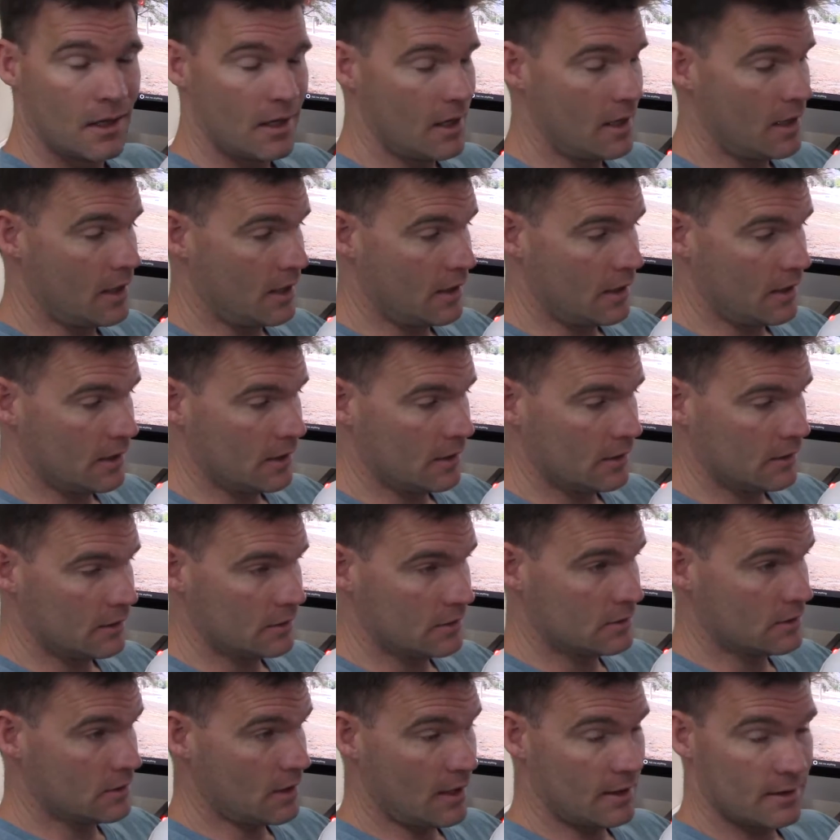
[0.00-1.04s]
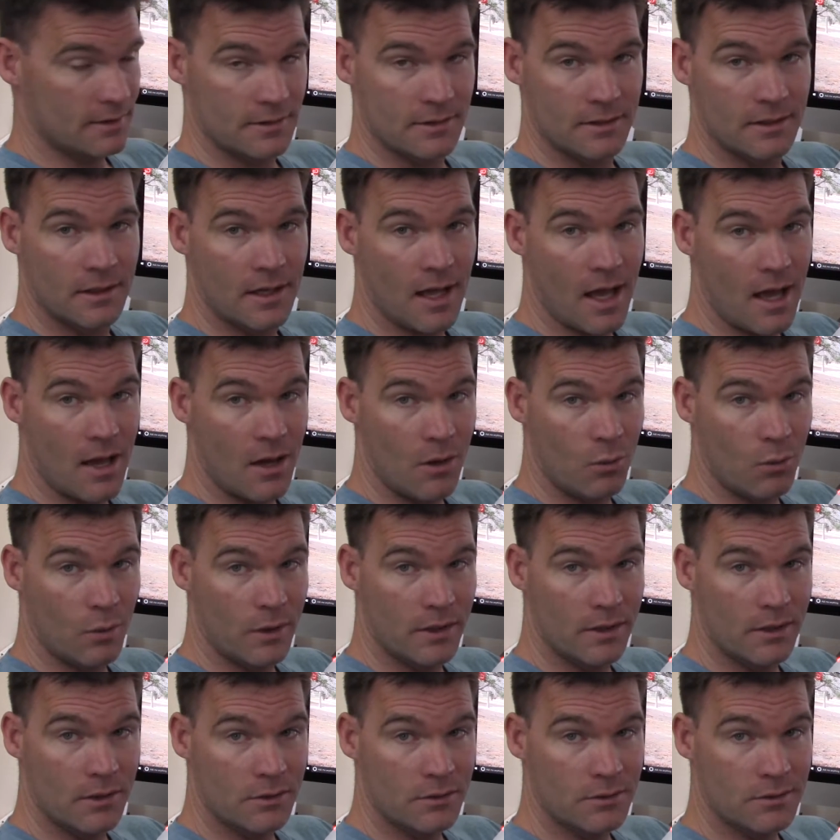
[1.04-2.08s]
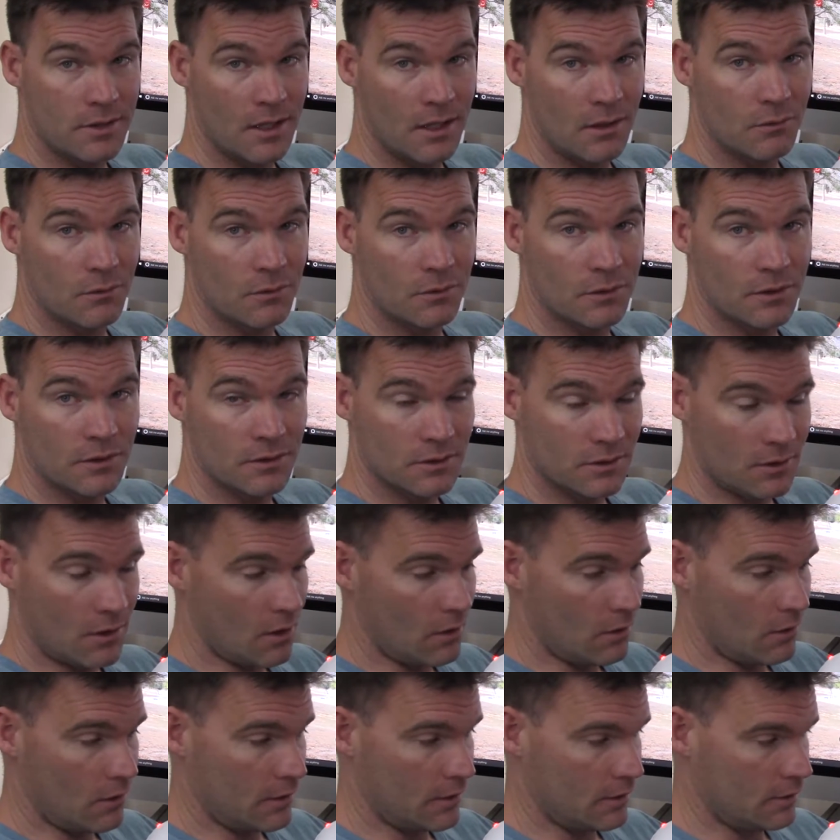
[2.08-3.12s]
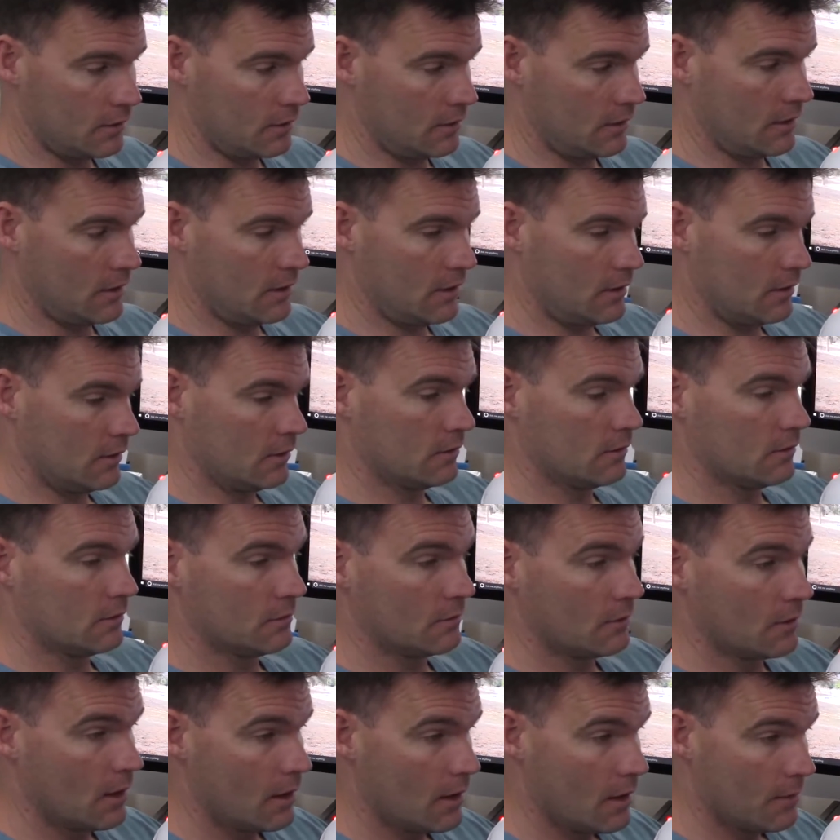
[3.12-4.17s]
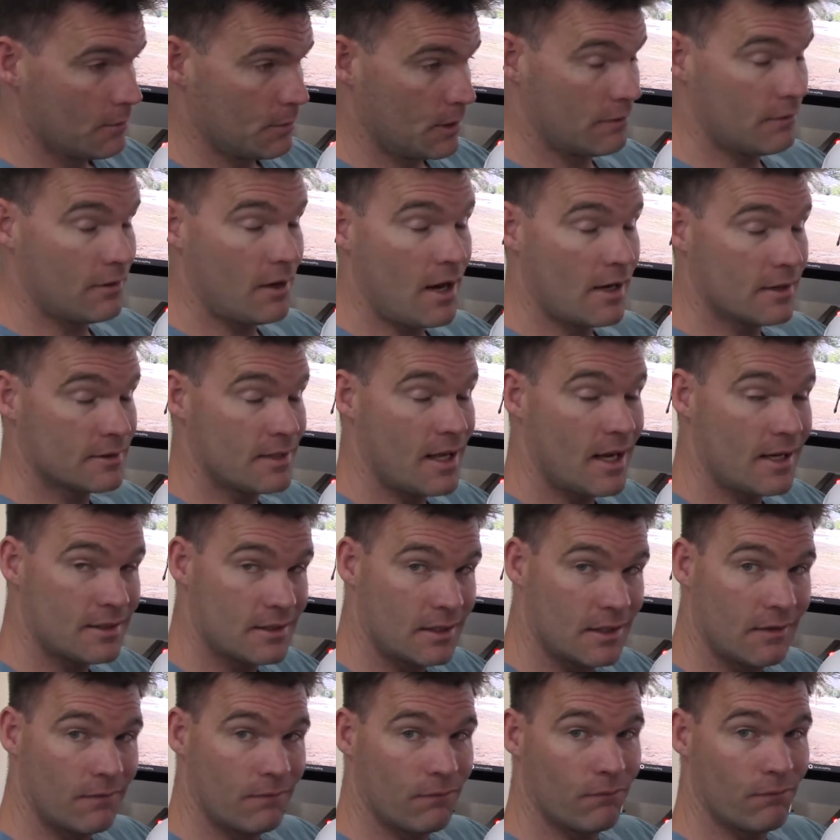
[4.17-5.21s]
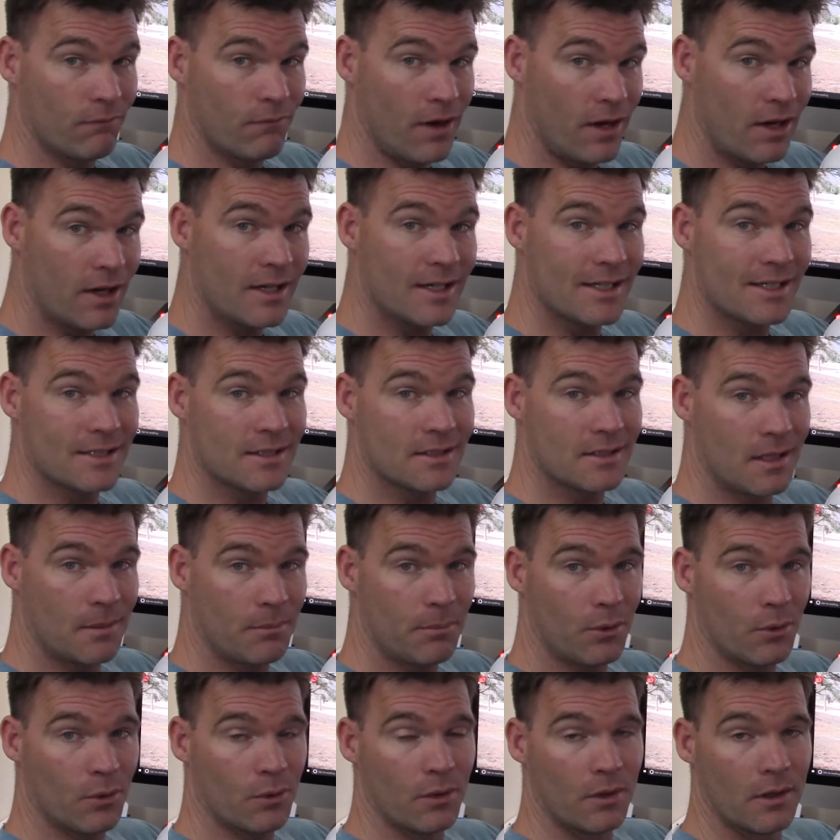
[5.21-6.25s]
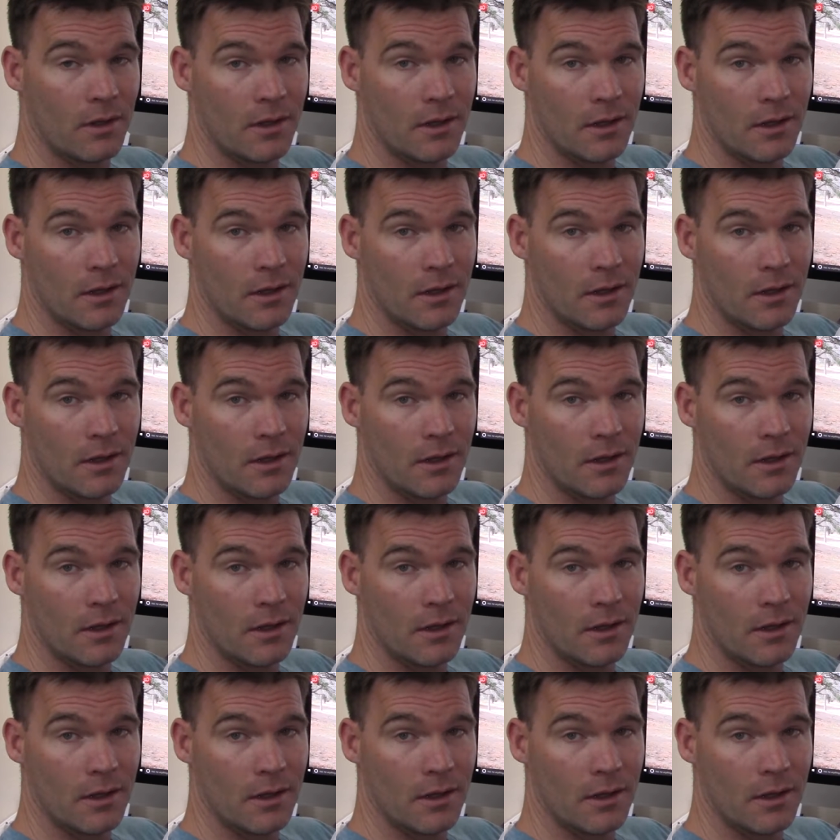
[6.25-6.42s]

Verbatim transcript: and decided to see how Windows 10 would install on it. And it, believe it or not, it's actually very simple.